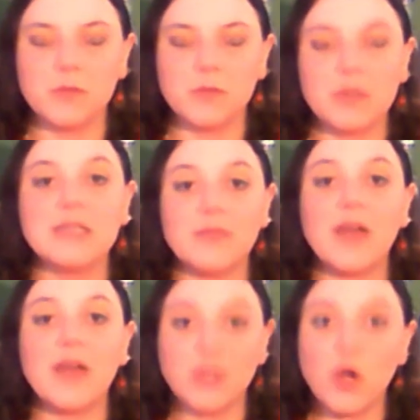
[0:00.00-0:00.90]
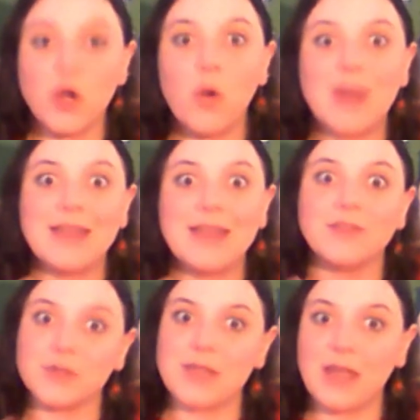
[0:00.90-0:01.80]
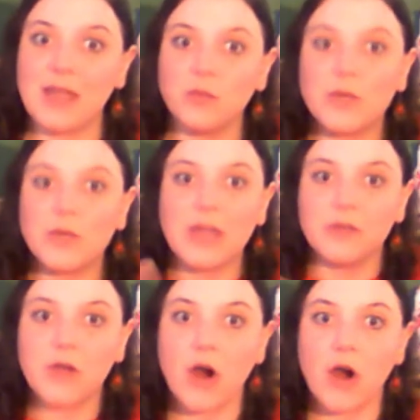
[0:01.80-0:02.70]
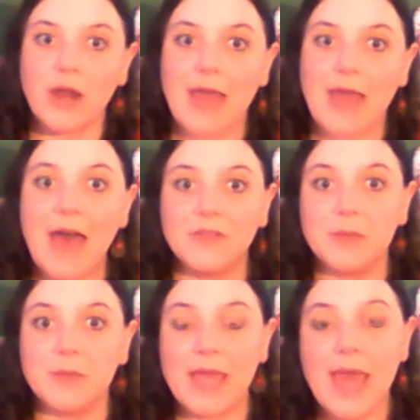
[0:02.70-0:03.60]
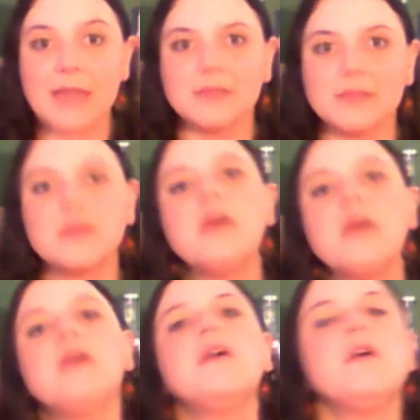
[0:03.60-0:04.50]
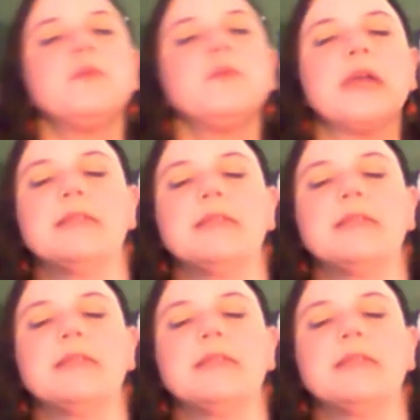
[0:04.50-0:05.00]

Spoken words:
is if I know and understand what kind of car I have in my hands, right?